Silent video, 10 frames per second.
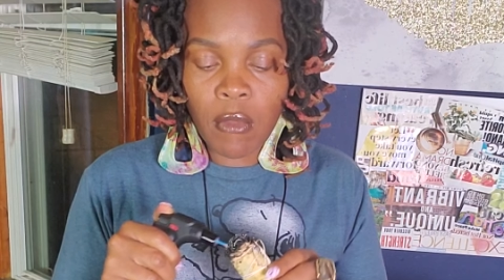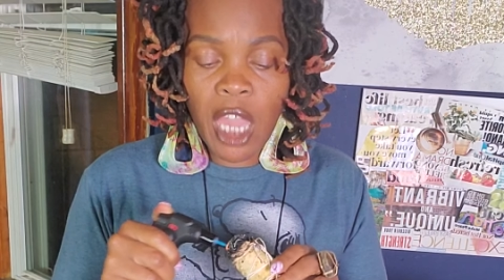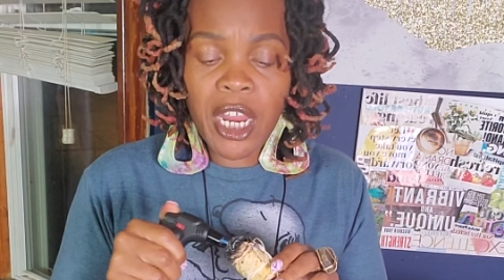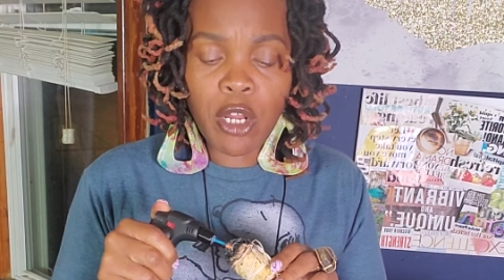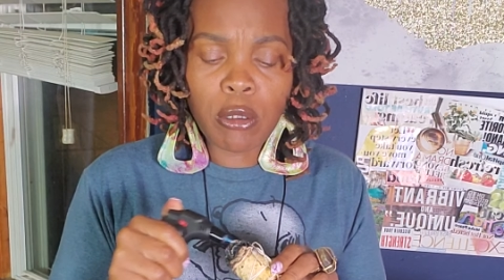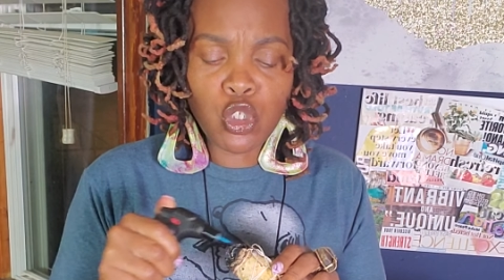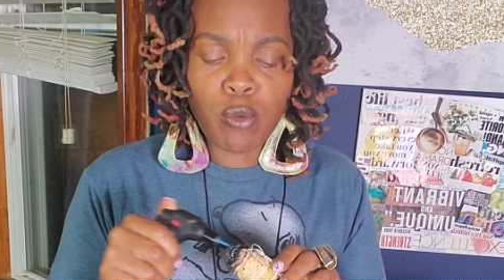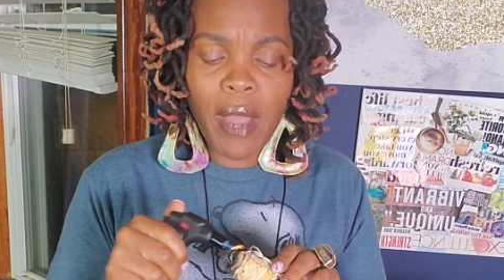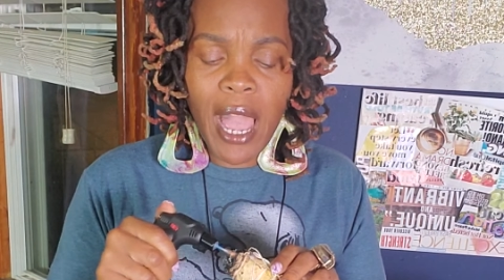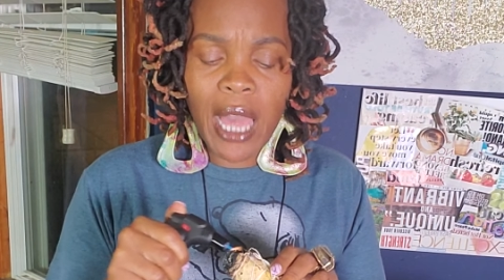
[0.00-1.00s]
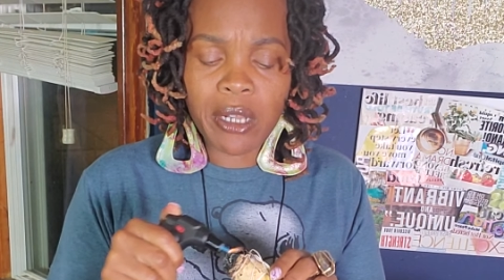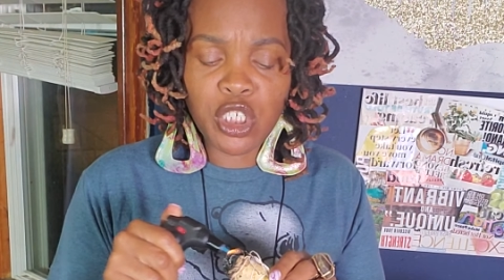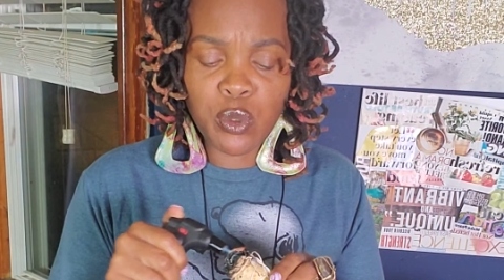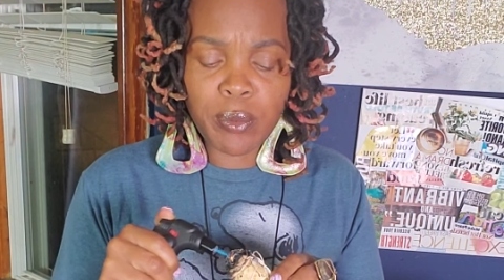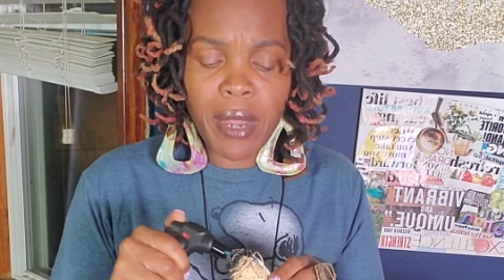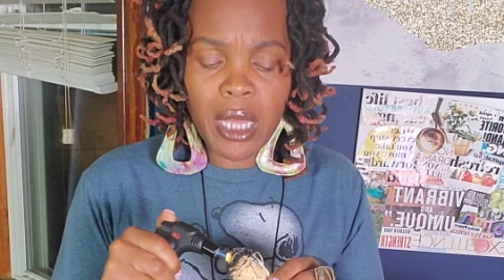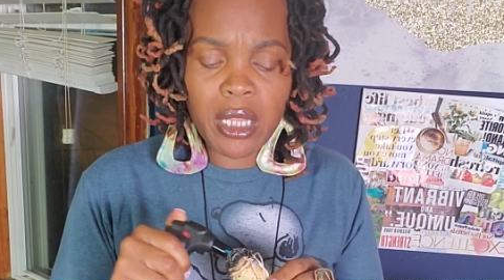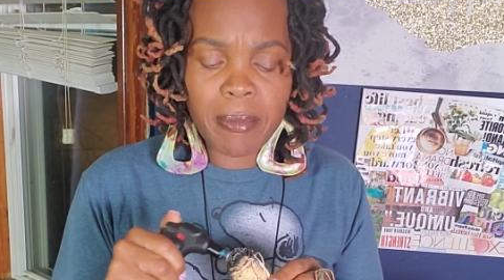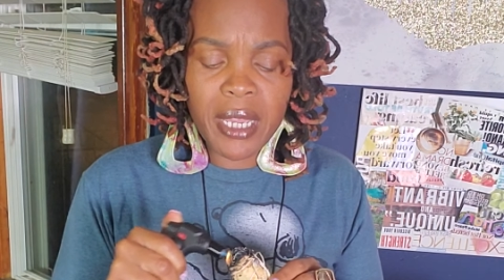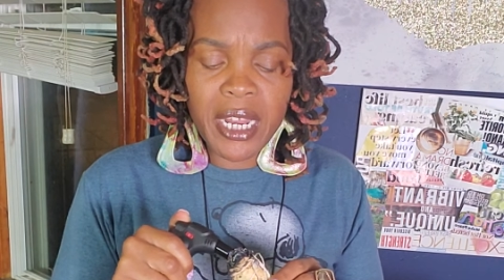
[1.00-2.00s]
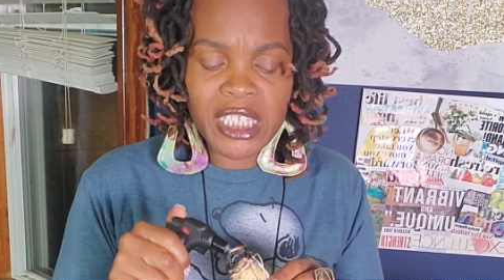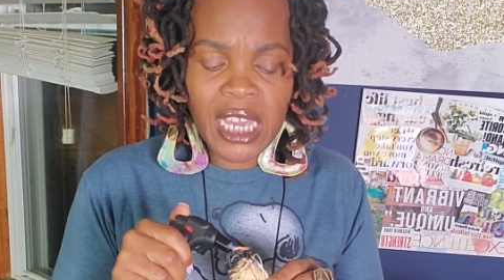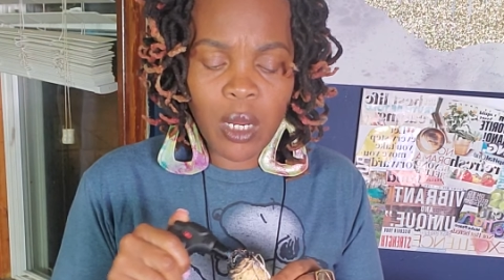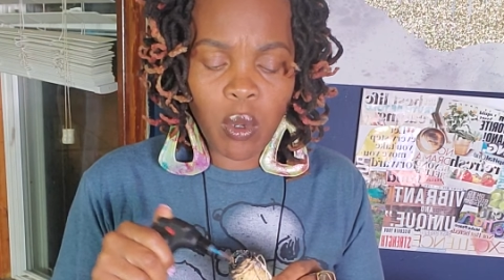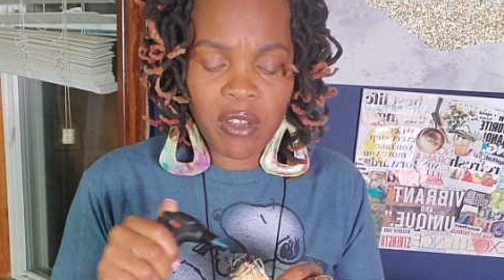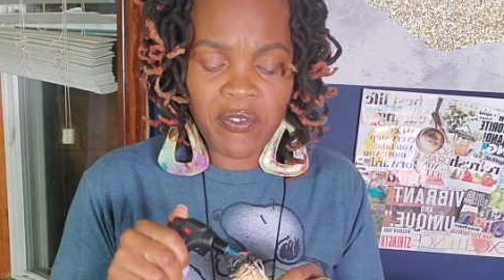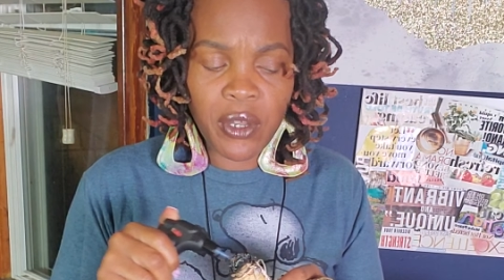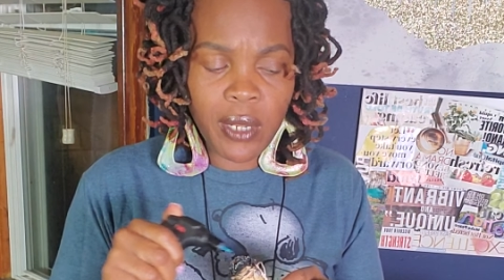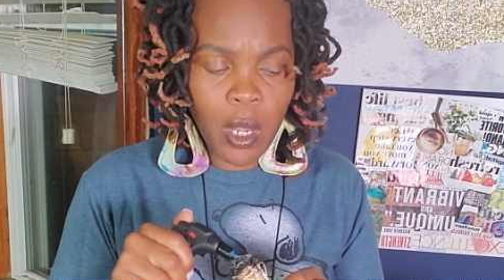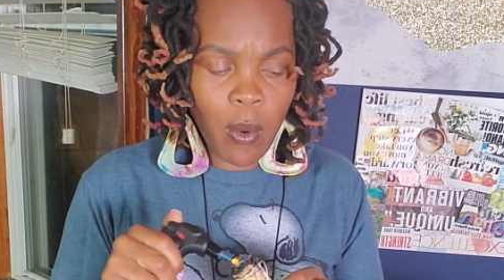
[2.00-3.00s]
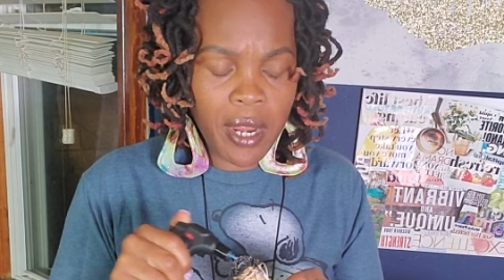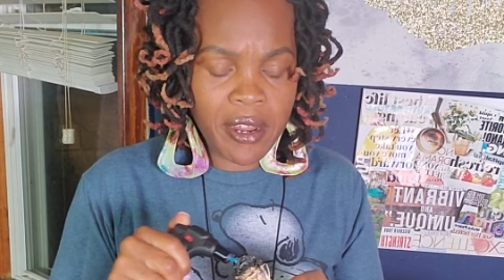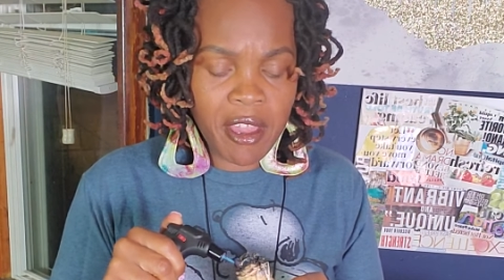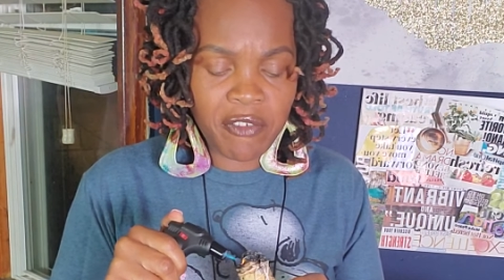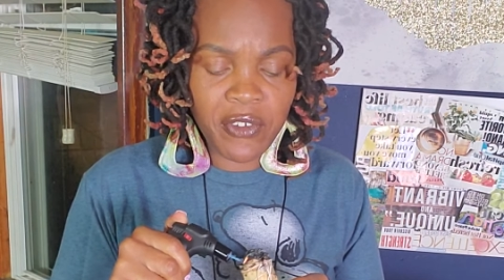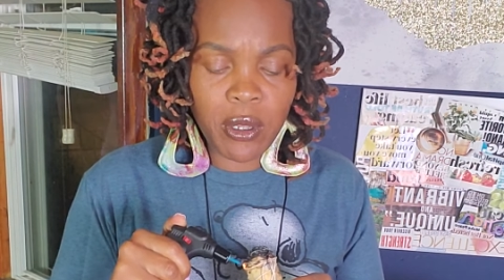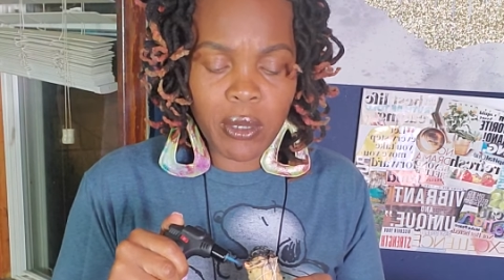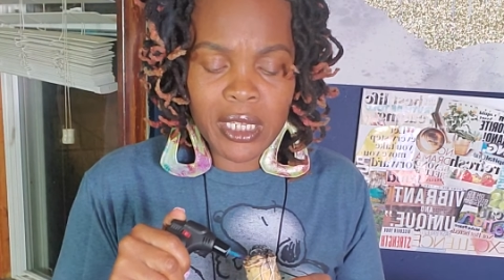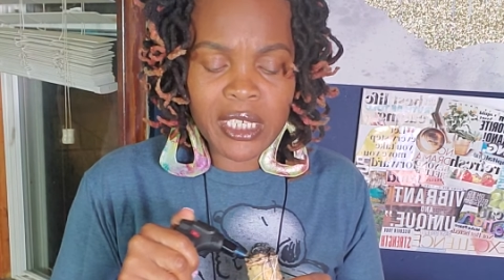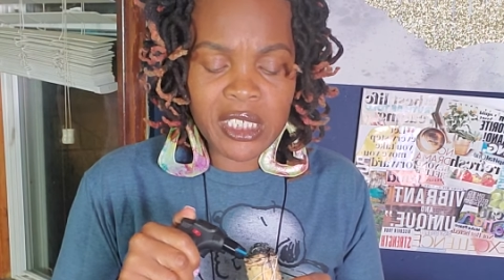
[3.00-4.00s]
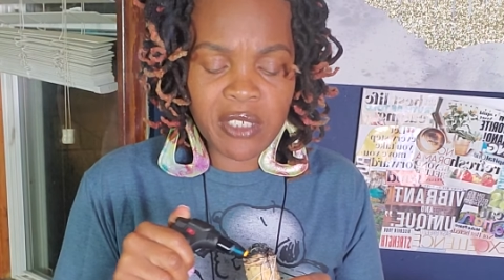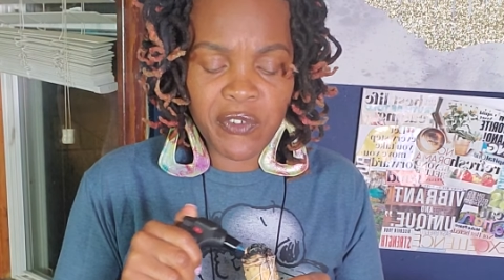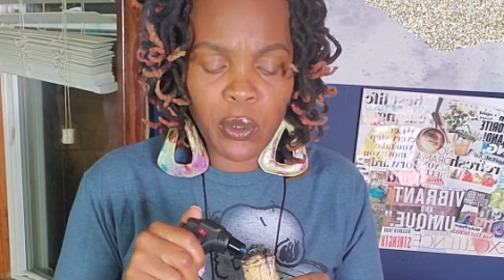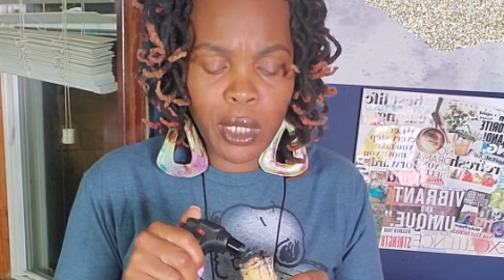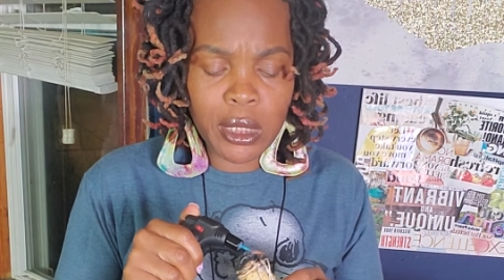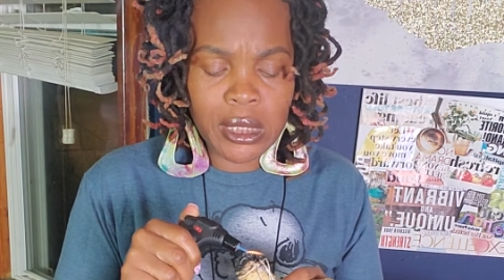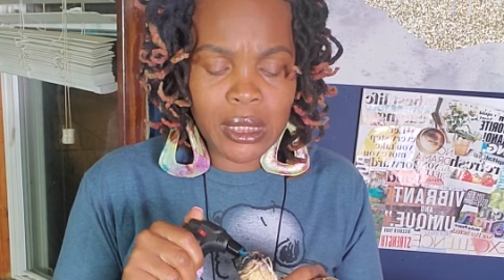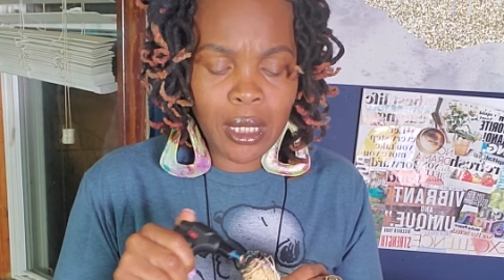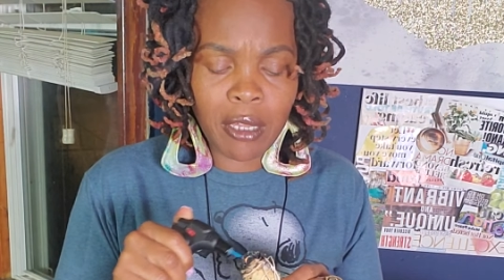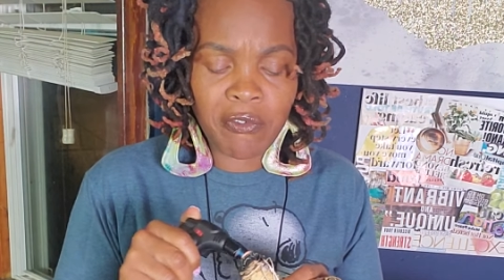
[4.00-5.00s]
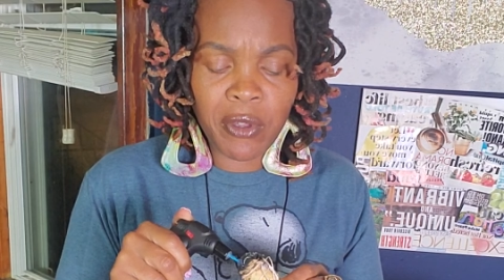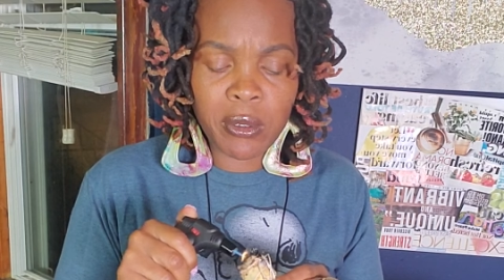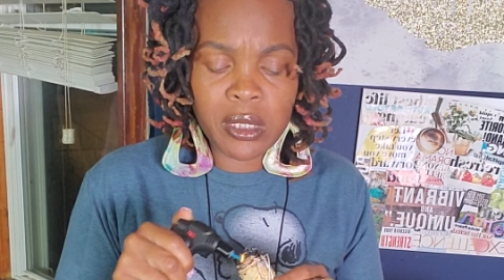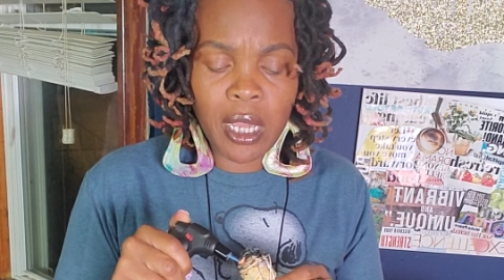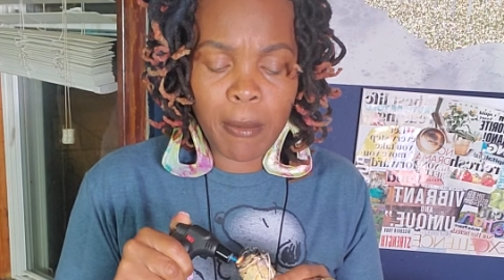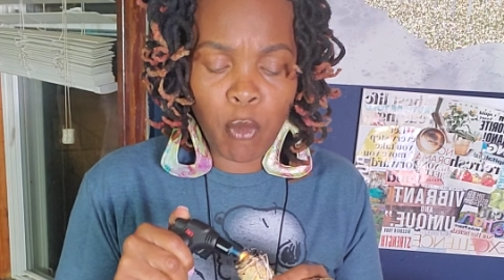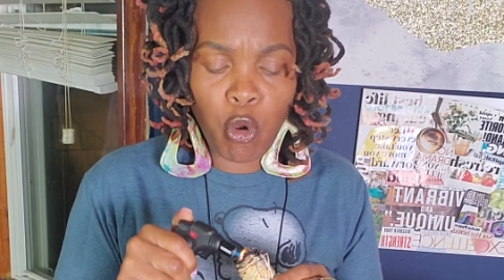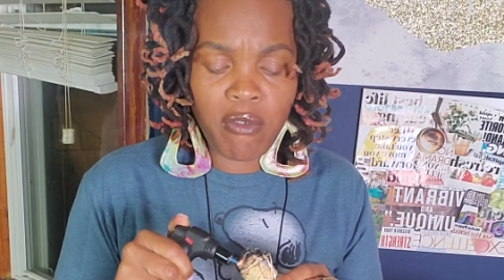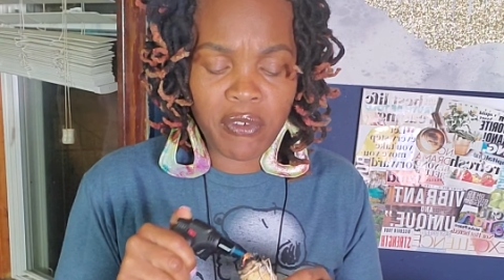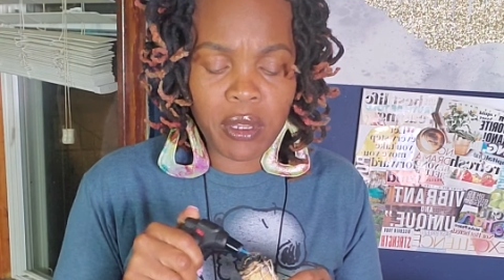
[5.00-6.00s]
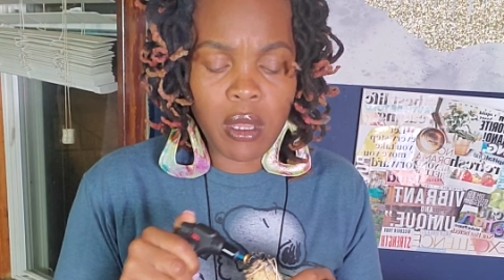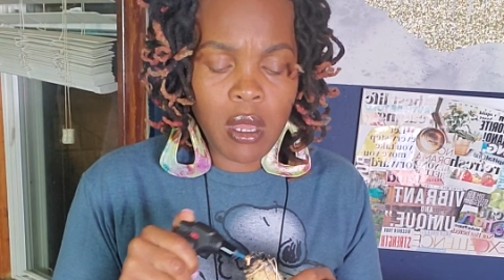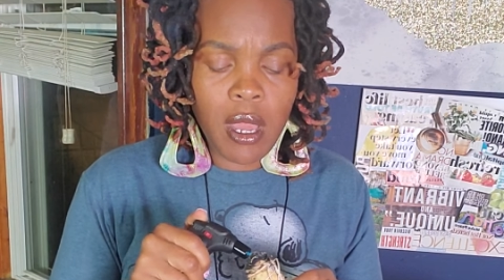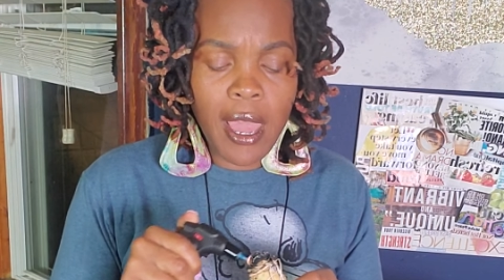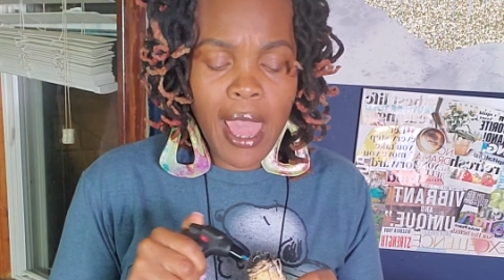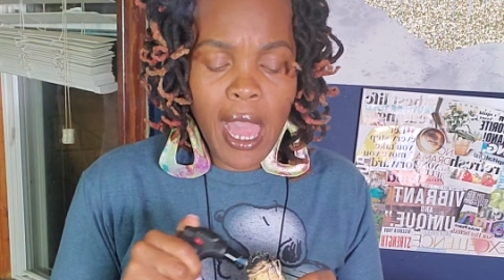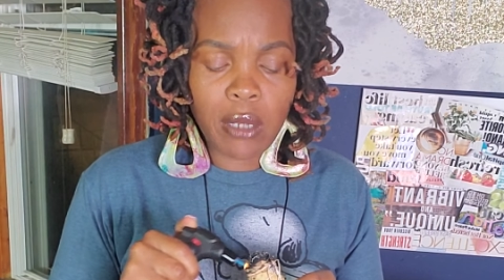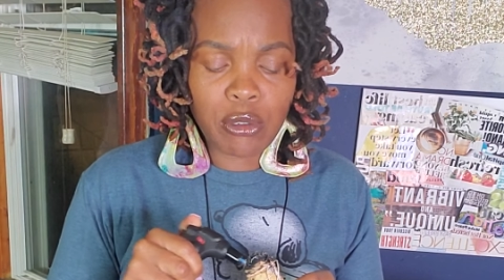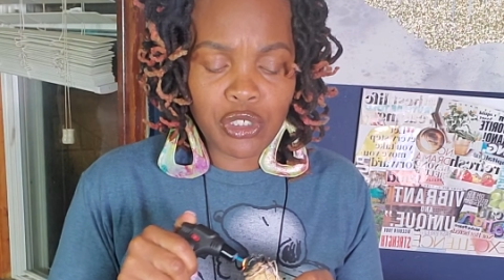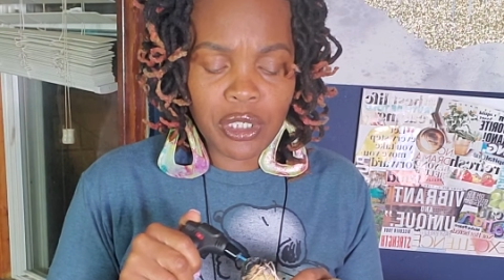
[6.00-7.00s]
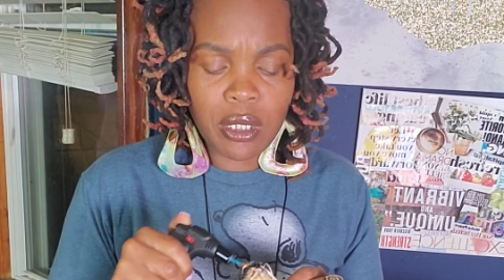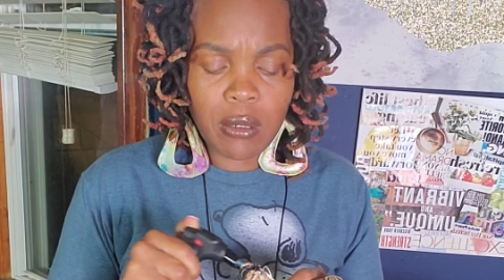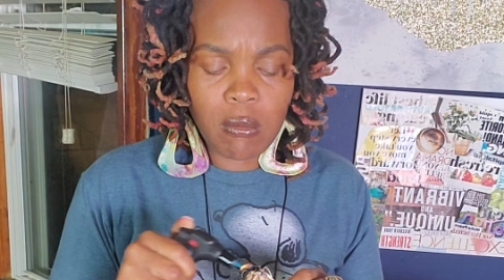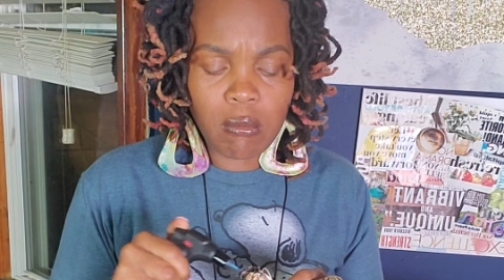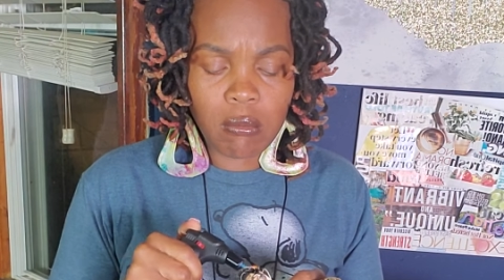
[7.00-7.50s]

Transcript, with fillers: And I know too my allergies was bothering me, and that's kind of what it feel like right now. I feel it doesn't feel like a sick, it feels like more of a allergy.